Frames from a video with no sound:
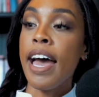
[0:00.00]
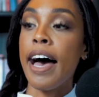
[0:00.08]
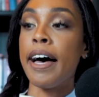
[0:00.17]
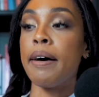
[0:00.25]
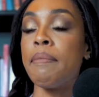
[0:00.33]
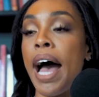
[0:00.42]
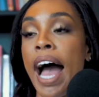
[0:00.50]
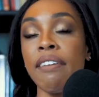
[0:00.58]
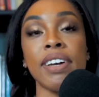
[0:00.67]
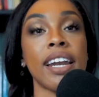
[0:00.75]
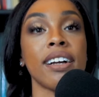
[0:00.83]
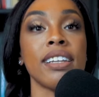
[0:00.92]

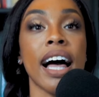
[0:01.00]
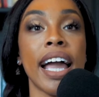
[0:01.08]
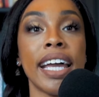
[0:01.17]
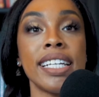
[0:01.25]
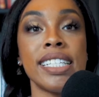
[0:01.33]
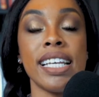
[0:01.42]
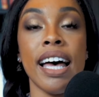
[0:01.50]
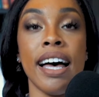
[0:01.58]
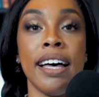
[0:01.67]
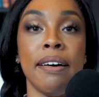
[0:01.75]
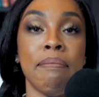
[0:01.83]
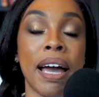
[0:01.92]
I've got a client,
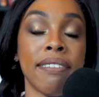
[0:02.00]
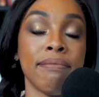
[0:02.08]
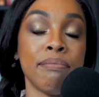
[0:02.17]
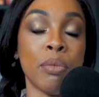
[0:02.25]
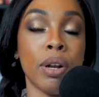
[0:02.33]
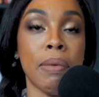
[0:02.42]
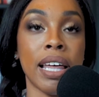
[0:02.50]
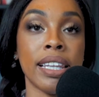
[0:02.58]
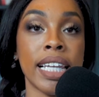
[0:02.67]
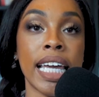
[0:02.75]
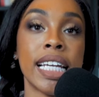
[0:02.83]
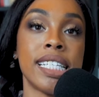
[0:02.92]
one of my
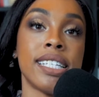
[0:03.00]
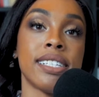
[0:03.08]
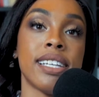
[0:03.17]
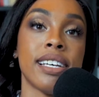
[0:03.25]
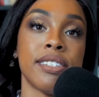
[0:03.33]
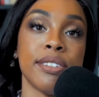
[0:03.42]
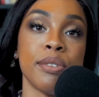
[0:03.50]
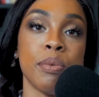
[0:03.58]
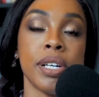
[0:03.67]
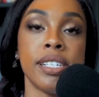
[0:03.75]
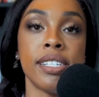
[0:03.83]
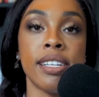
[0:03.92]
latest successes
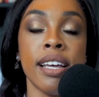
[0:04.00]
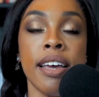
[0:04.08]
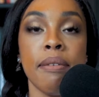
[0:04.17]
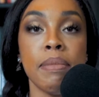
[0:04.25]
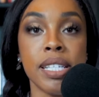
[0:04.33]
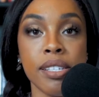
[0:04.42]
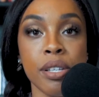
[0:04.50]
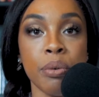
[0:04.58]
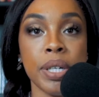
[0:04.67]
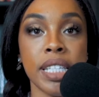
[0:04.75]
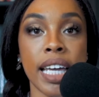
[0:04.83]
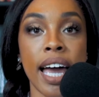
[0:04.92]
was Mrs.
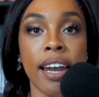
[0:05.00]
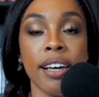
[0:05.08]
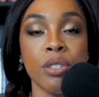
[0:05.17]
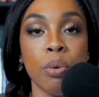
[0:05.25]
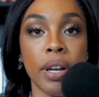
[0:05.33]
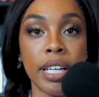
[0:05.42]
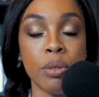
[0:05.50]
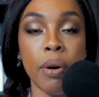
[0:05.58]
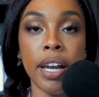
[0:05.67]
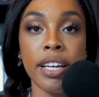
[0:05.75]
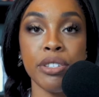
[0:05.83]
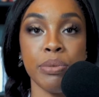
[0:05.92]
Louisiana
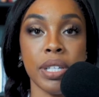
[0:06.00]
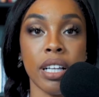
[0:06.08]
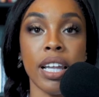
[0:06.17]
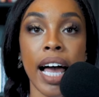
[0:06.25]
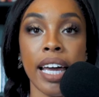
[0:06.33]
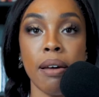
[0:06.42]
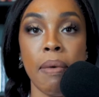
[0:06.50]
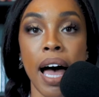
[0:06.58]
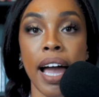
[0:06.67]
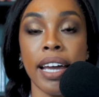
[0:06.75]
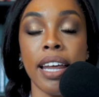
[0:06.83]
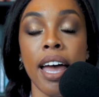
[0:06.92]
2020. She was a client of
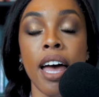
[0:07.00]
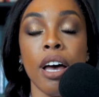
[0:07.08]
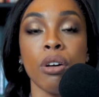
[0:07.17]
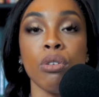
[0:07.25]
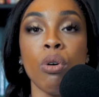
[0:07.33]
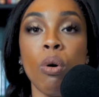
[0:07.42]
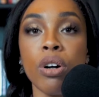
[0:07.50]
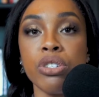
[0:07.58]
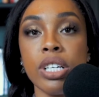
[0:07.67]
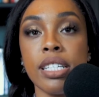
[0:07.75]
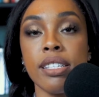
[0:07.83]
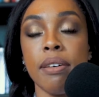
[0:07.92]
mine,
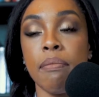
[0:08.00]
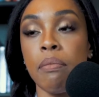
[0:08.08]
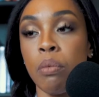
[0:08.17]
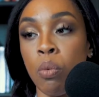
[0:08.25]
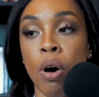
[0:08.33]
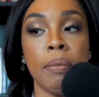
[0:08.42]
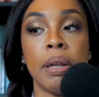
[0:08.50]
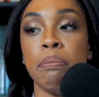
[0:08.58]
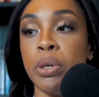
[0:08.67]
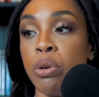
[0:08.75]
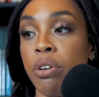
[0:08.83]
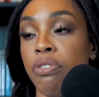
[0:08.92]
gorgeous woman,
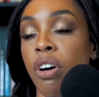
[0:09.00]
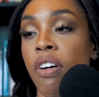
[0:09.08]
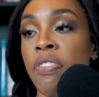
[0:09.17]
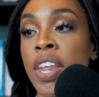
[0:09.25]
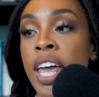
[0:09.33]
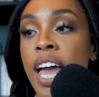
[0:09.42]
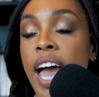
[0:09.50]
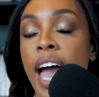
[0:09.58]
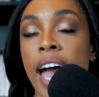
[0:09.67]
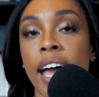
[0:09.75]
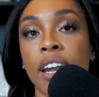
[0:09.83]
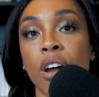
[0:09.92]
beautiful.
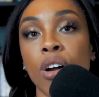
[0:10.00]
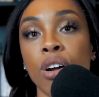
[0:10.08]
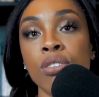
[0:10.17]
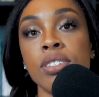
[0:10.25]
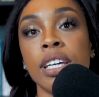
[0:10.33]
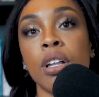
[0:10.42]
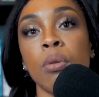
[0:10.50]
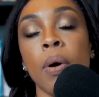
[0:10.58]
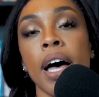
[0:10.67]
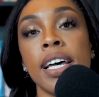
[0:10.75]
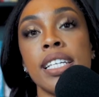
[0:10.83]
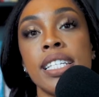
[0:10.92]
And her deal
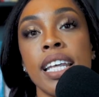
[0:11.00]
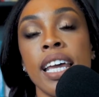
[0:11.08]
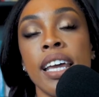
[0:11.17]
was